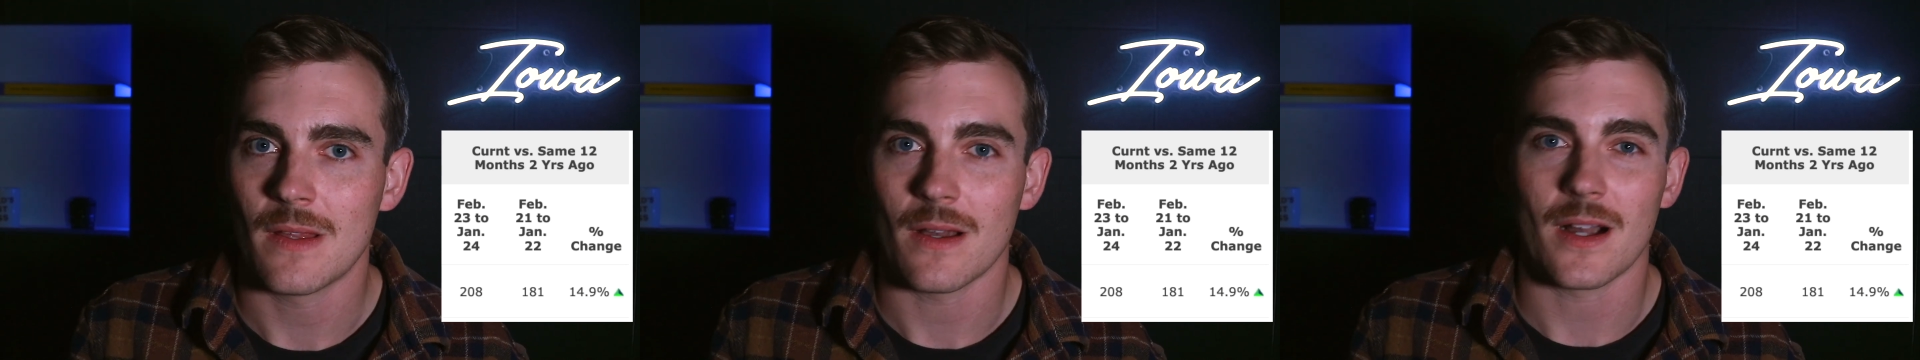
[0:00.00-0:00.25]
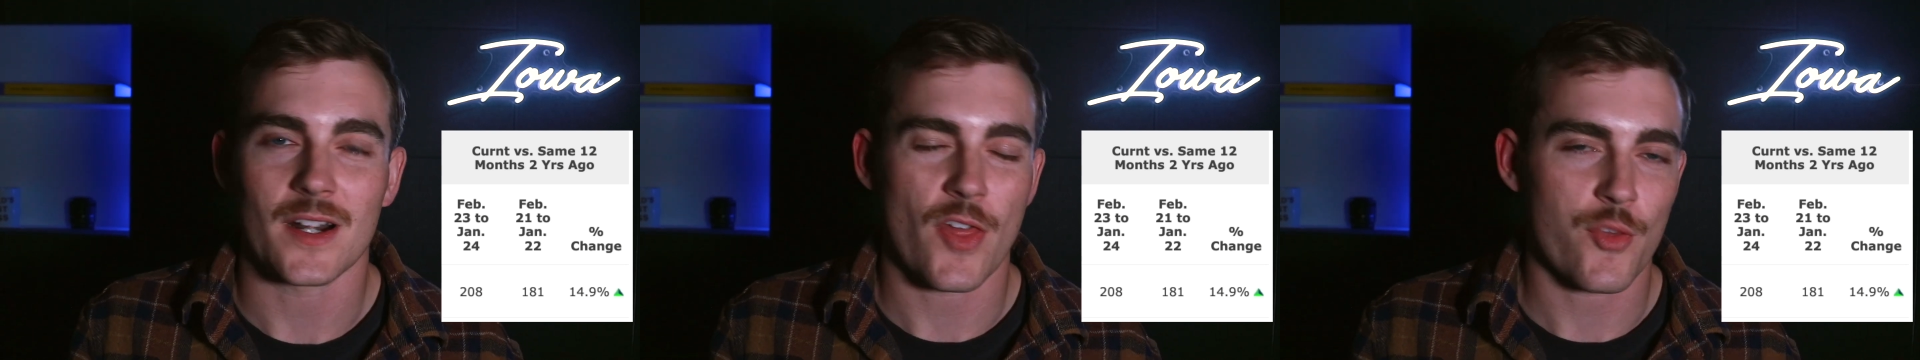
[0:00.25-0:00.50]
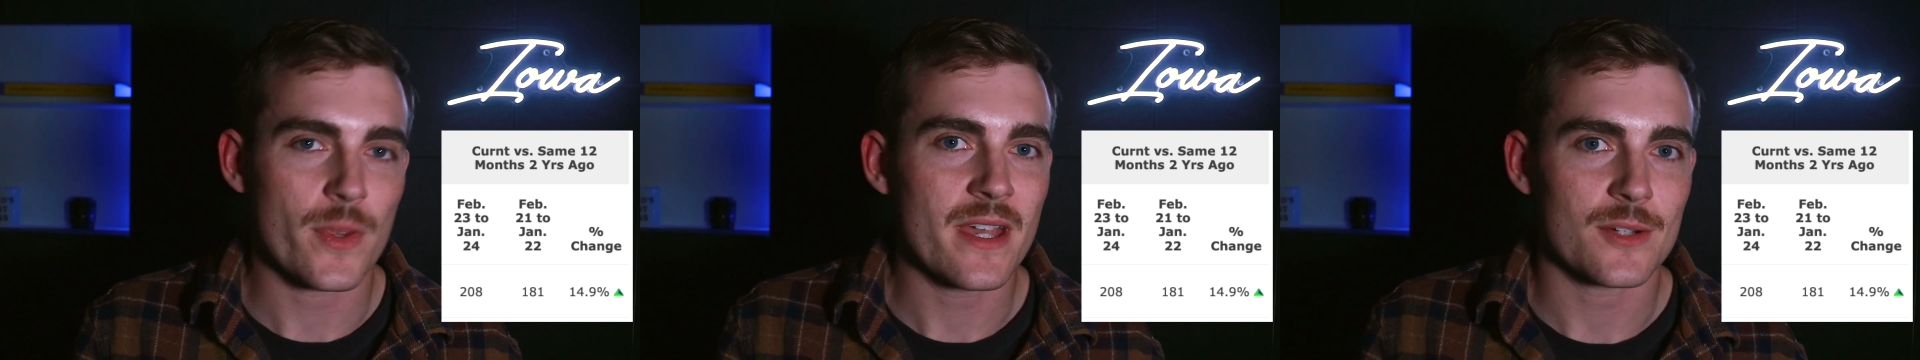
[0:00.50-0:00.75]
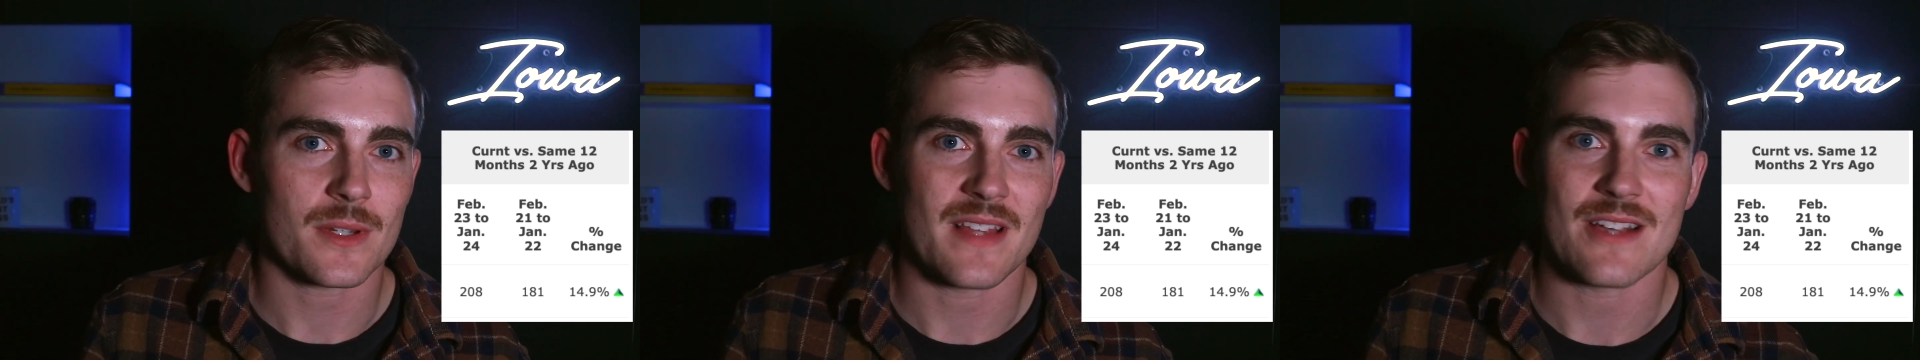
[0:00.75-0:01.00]
On a
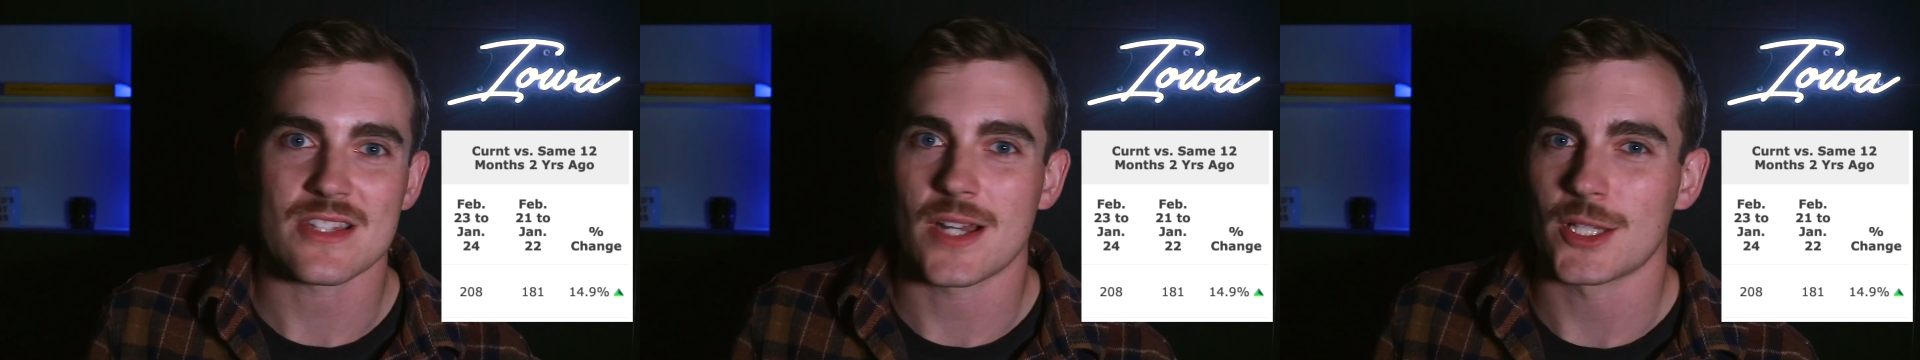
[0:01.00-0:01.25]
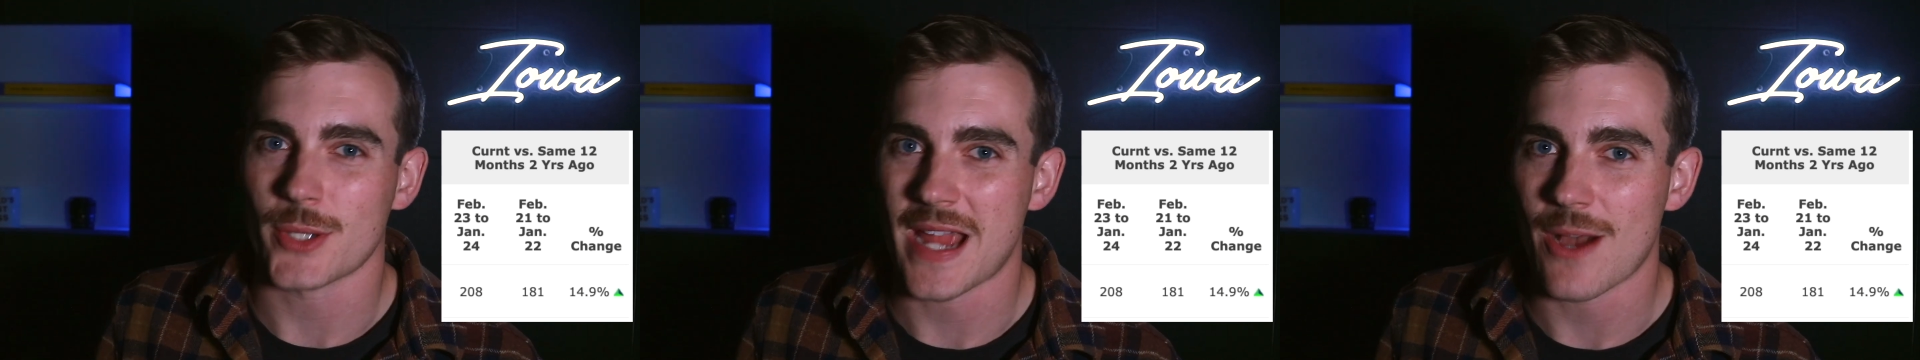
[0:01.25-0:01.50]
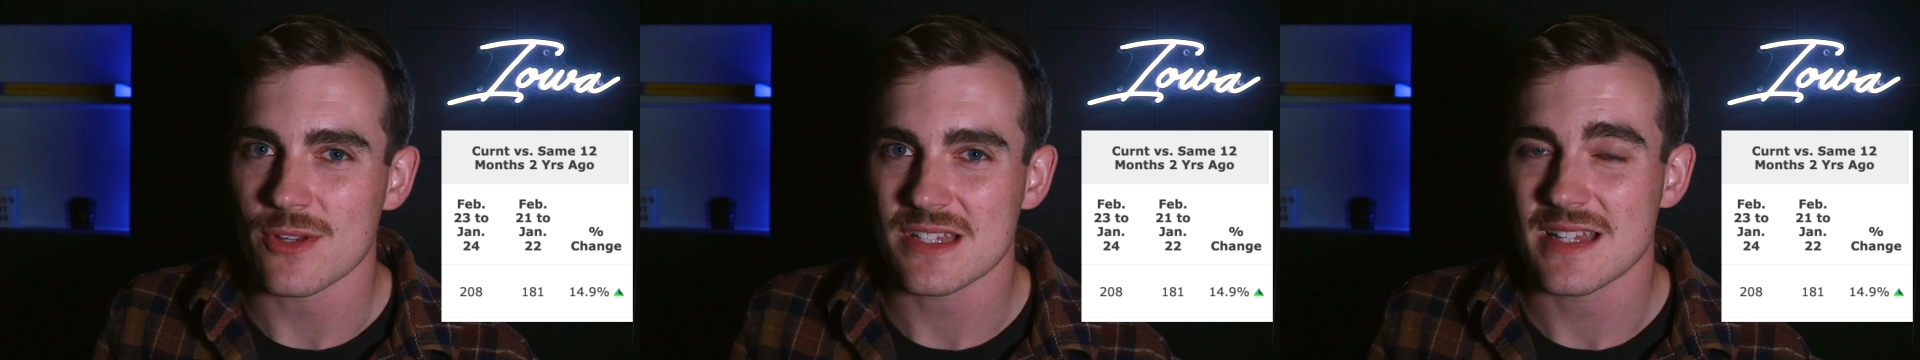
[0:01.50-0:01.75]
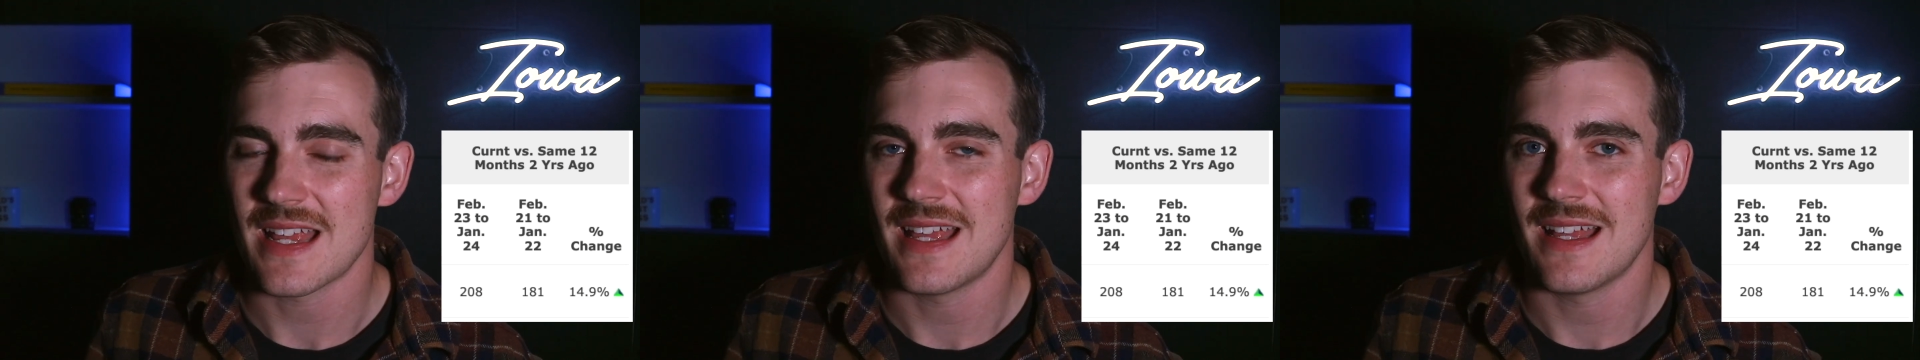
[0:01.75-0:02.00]
$300,000 house,